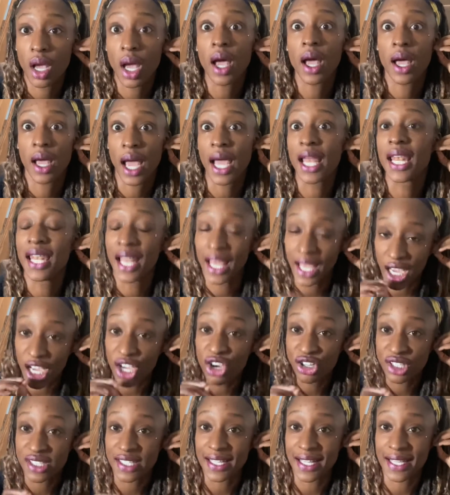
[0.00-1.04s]
I
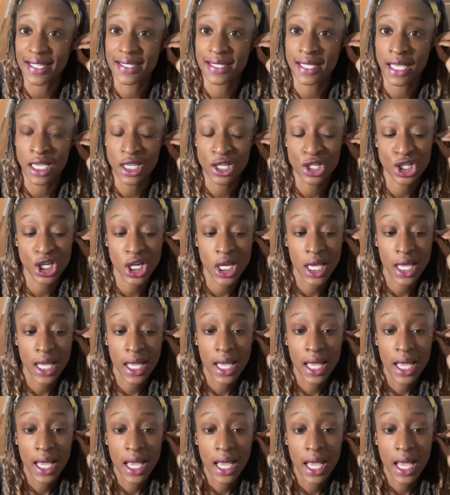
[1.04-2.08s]
got to that stage.
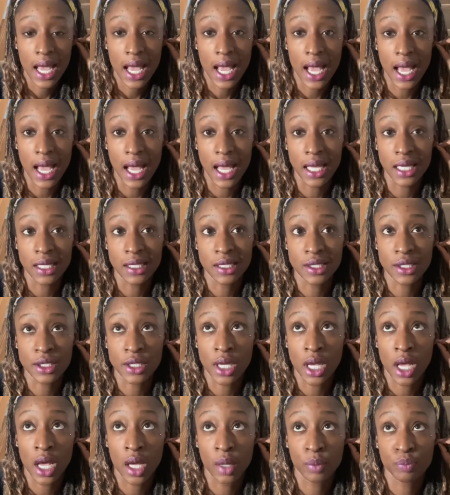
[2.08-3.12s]
And
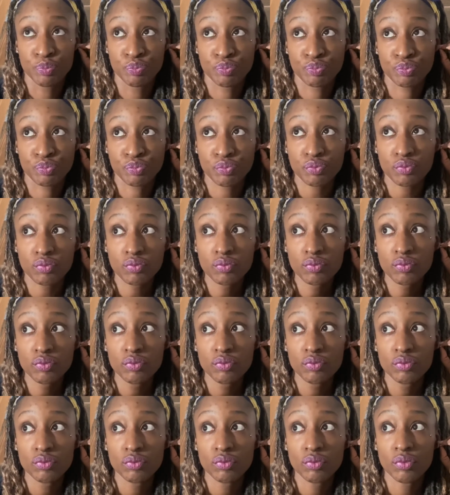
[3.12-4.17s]
I
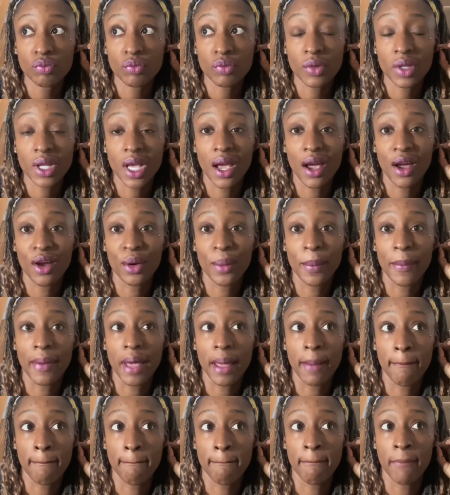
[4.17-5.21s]

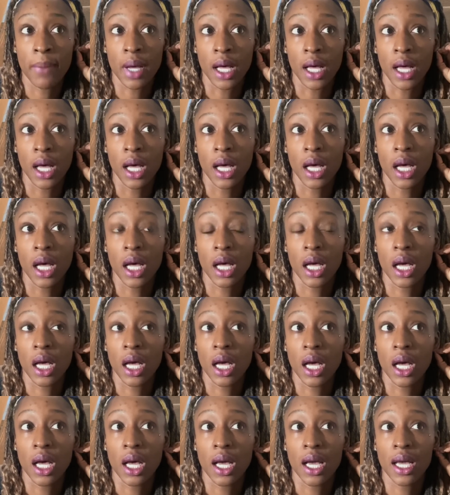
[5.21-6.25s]
remember,
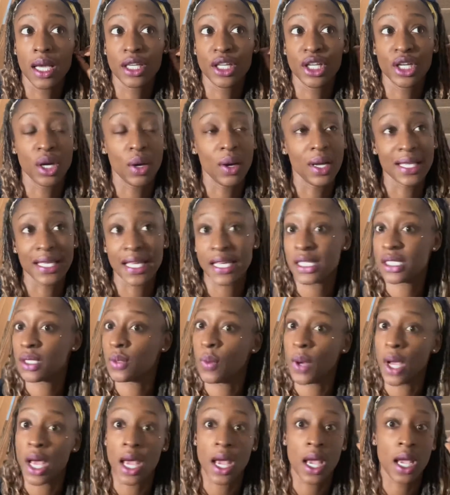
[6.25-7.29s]
I get to
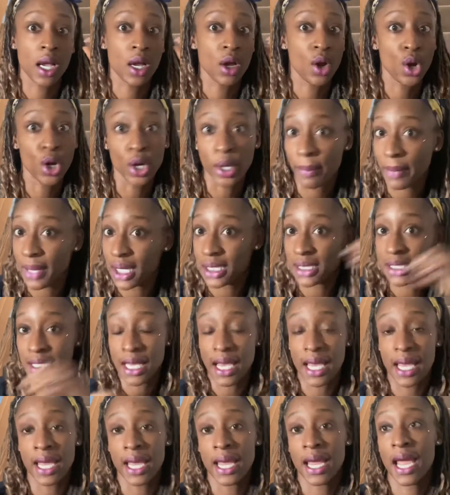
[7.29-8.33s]
work on a
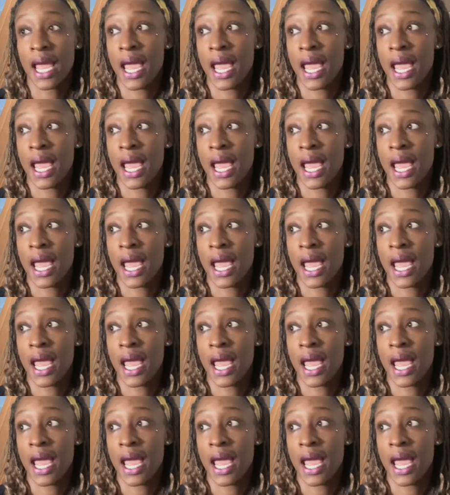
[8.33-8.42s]
Monday